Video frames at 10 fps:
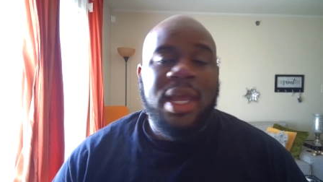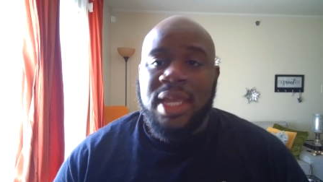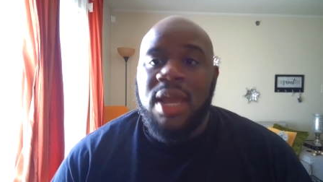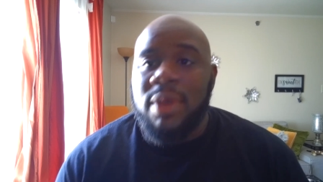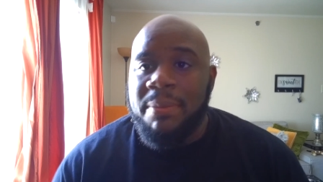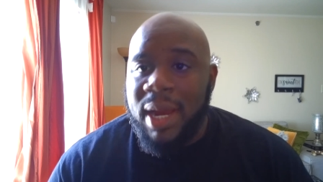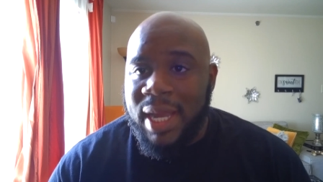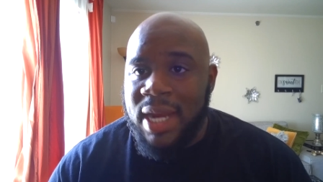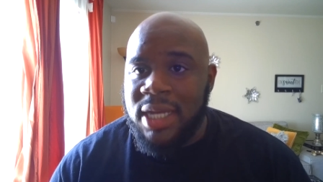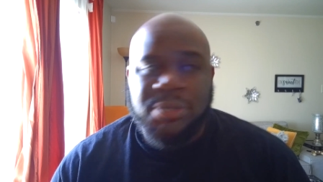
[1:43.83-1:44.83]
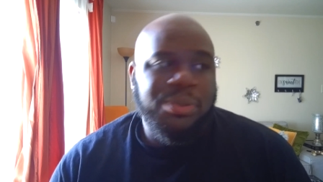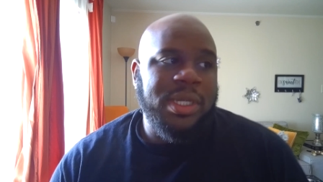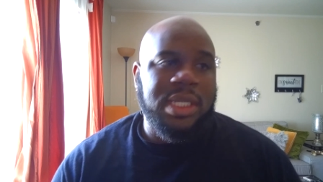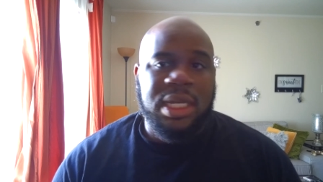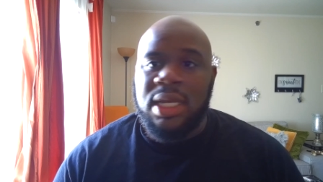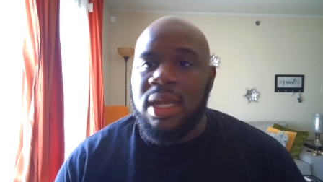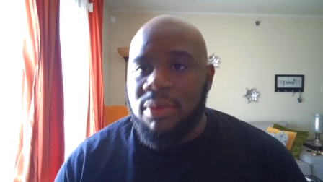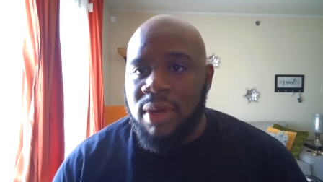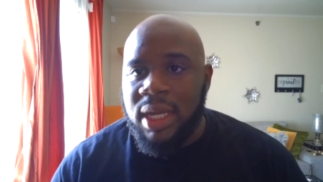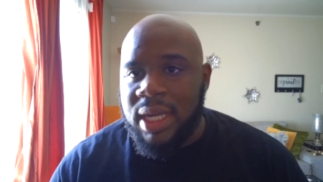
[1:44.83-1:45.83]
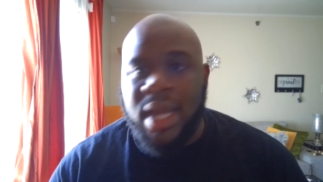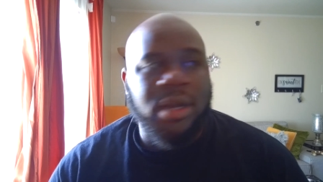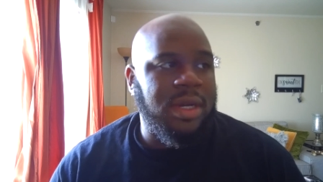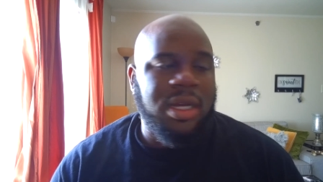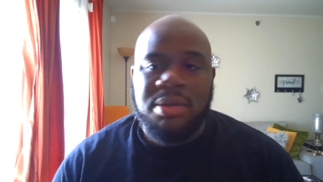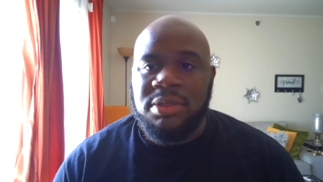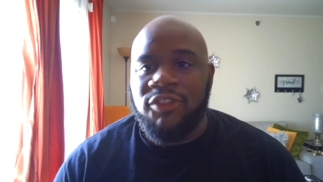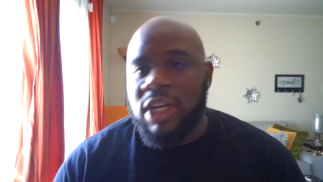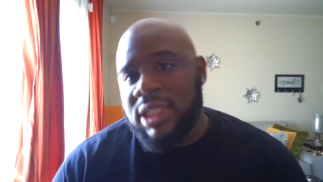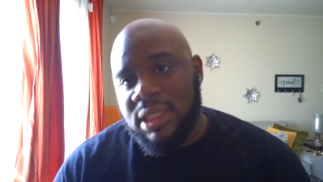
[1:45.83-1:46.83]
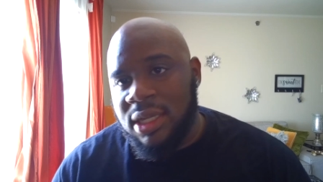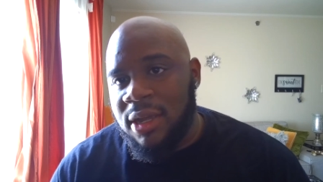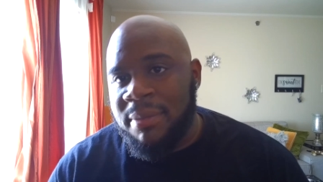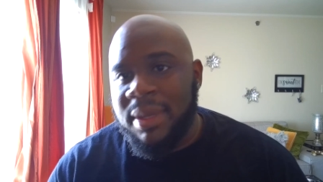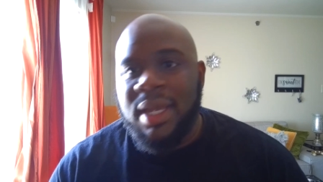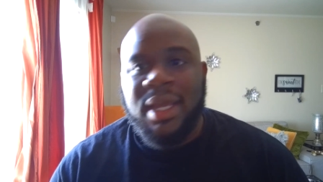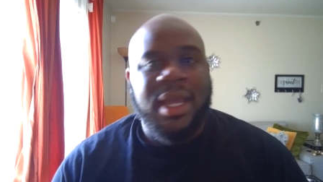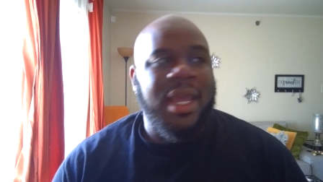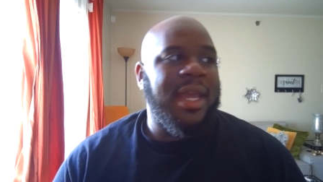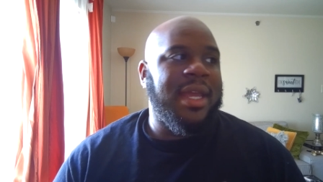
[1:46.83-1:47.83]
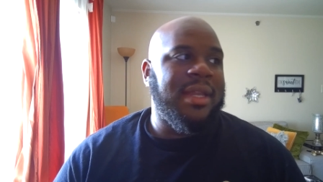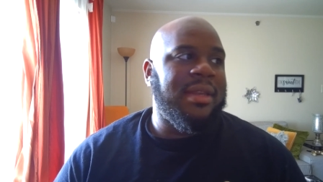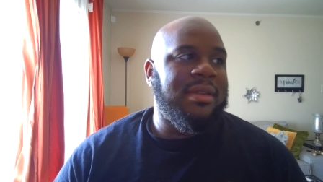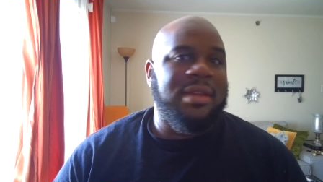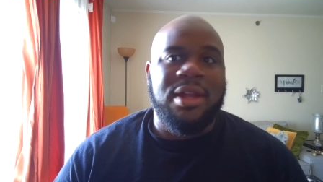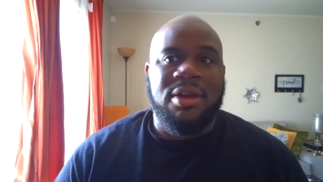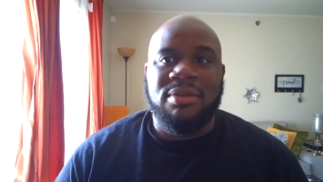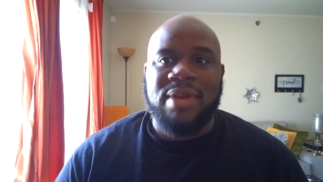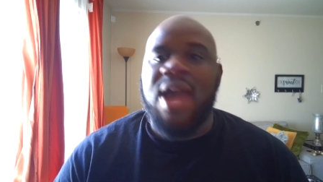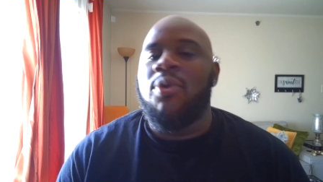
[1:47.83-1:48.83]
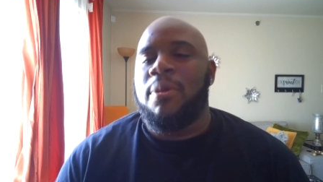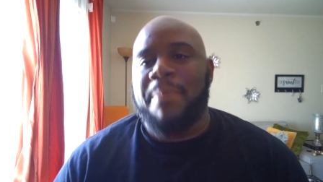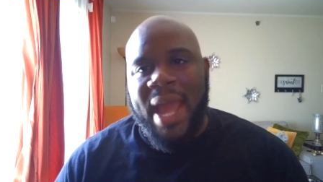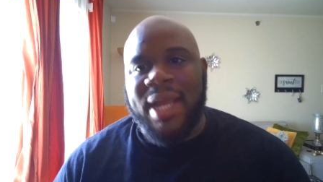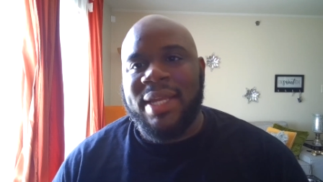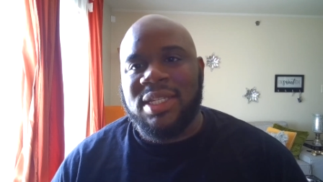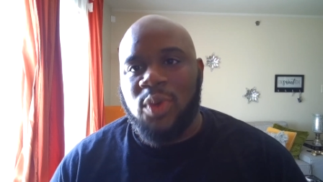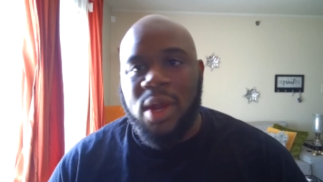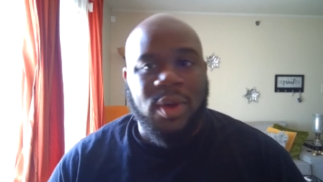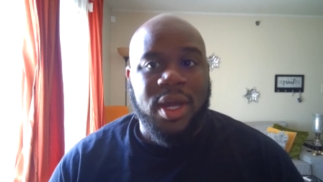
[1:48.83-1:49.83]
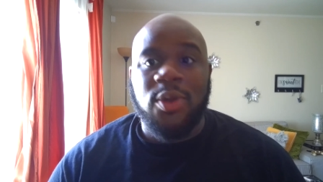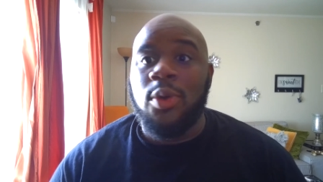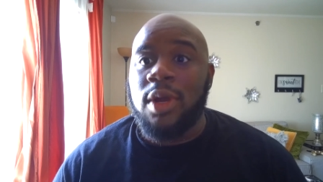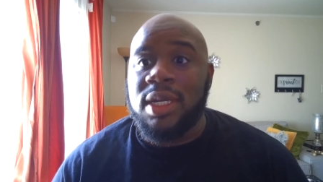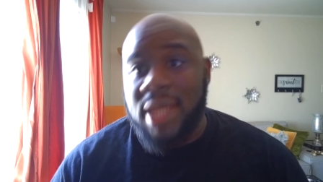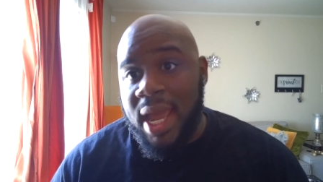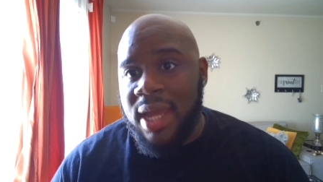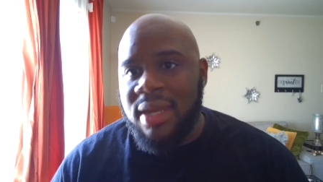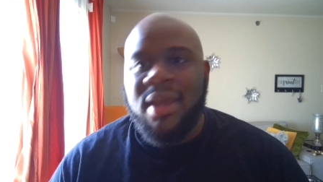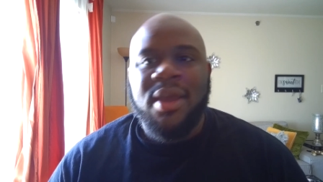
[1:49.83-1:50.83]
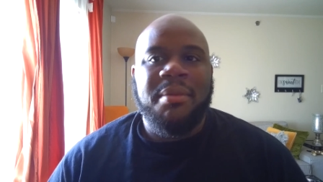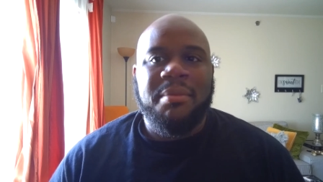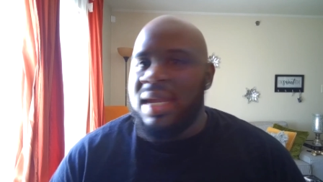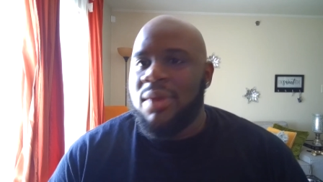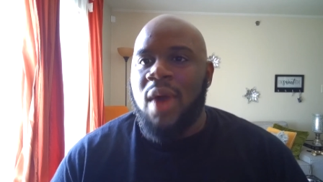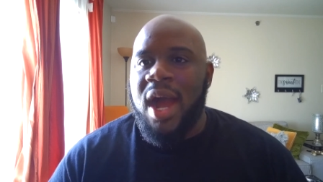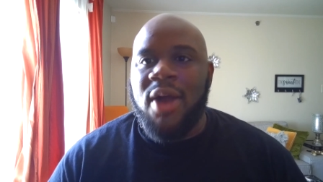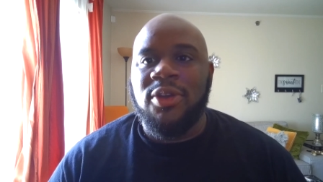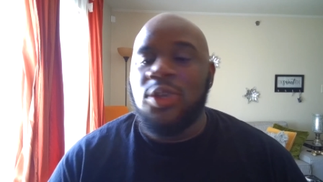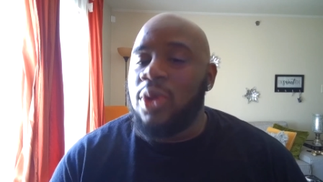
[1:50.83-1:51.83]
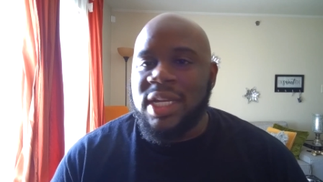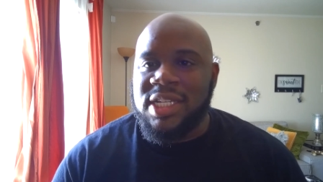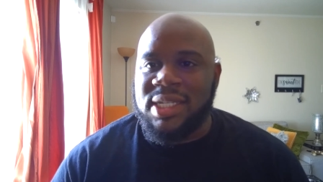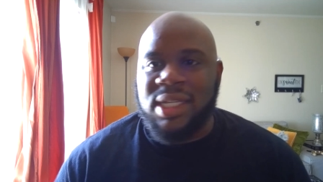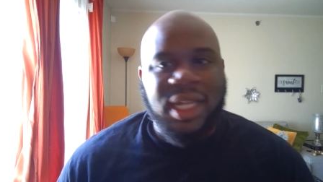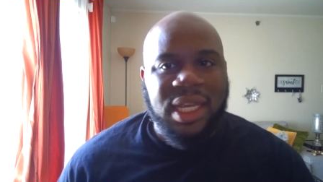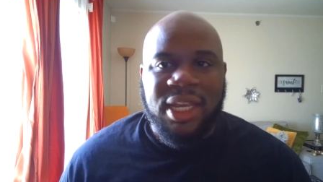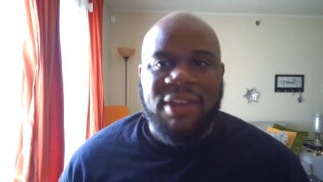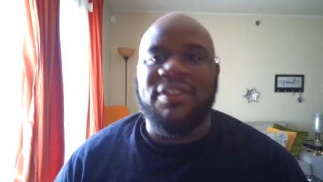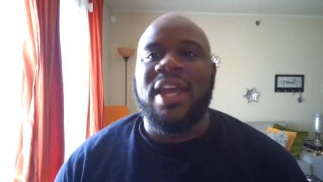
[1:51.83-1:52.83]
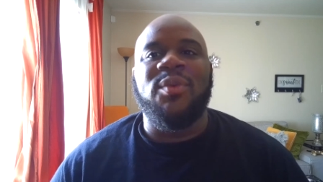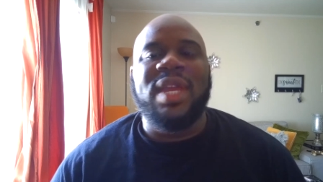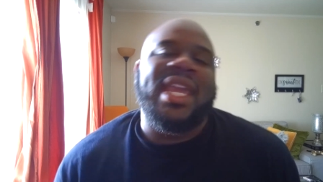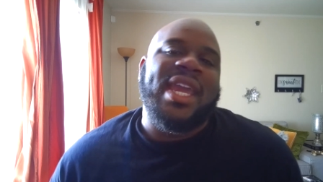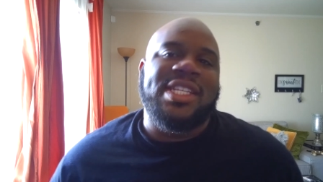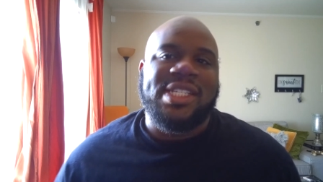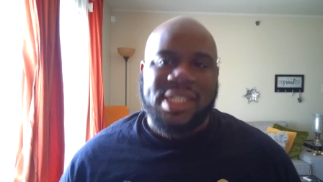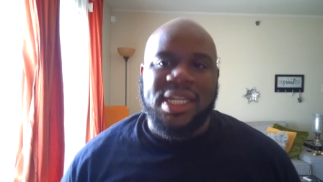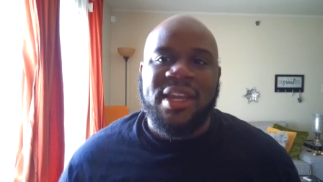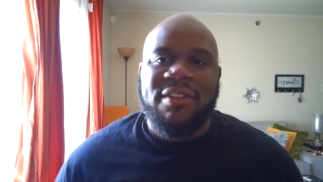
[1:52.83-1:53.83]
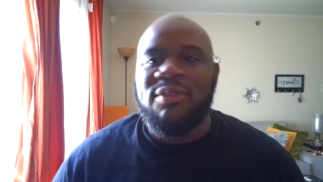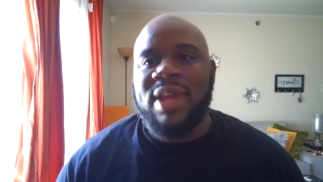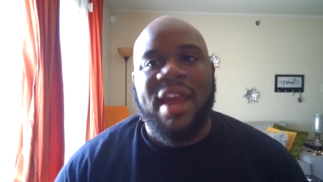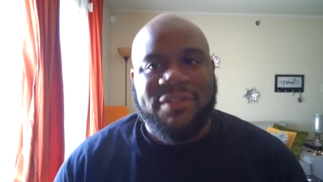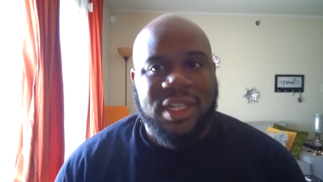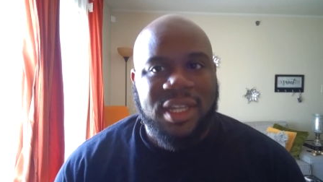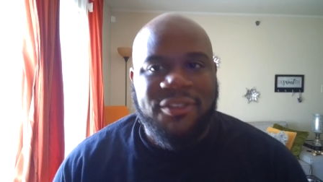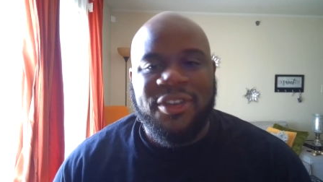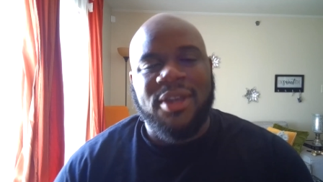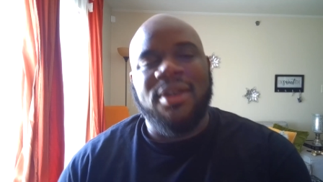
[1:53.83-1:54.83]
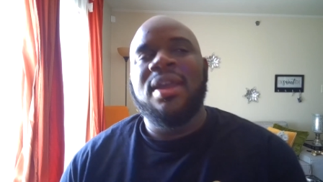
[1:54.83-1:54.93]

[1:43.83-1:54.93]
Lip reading: yeah, we break out of this prison, and then what? Kaido comes, fucks us up, and, you know, now we're back at square one, or dead. Meanwhile, you can just leave. Like, we can't just leave. We have to live here.